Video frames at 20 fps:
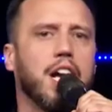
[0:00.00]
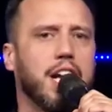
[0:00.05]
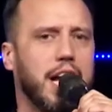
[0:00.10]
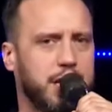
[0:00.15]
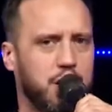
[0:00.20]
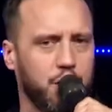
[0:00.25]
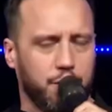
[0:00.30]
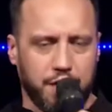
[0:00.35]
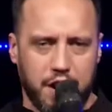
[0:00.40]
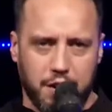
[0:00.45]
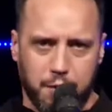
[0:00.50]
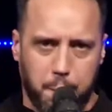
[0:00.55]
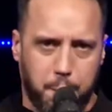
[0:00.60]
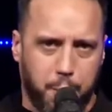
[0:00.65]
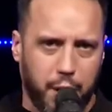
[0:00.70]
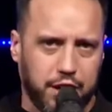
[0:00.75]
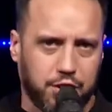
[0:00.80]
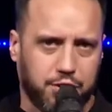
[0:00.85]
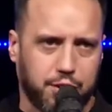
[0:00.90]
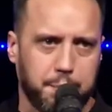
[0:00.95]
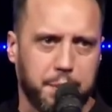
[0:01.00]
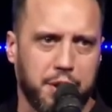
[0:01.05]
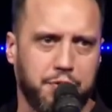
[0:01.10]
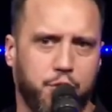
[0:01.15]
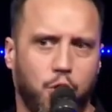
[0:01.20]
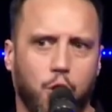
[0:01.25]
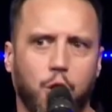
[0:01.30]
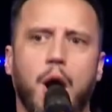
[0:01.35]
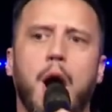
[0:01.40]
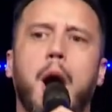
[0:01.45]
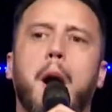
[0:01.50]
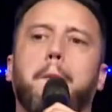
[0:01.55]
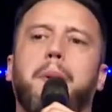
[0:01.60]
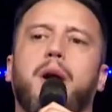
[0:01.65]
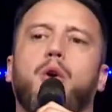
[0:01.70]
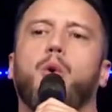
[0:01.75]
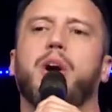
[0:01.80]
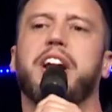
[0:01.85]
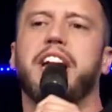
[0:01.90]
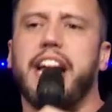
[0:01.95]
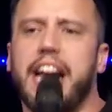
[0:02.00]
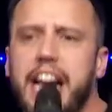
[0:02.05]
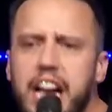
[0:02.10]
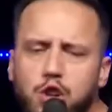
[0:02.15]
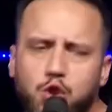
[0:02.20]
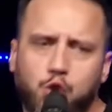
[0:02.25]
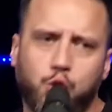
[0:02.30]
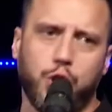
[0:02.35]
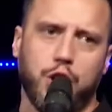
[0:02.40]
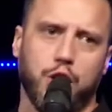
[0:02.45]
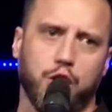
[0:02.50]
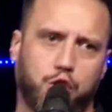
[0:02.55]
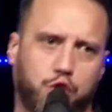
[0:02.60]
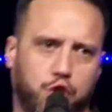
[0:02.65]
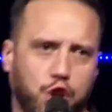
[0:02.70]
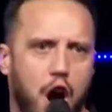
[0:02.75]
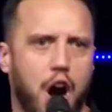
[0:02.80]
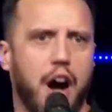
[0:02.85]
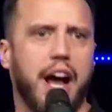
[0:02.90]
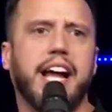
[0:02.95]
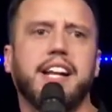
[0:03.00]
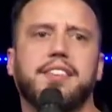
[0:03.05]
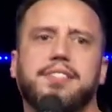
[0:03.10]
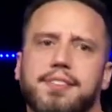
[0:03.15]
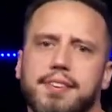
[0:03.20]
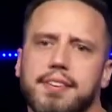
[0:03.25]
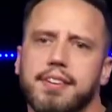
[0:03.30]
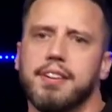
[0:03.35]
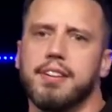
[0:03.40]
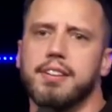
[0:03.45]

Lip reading: like you've never praised him before. But when Israel saw it,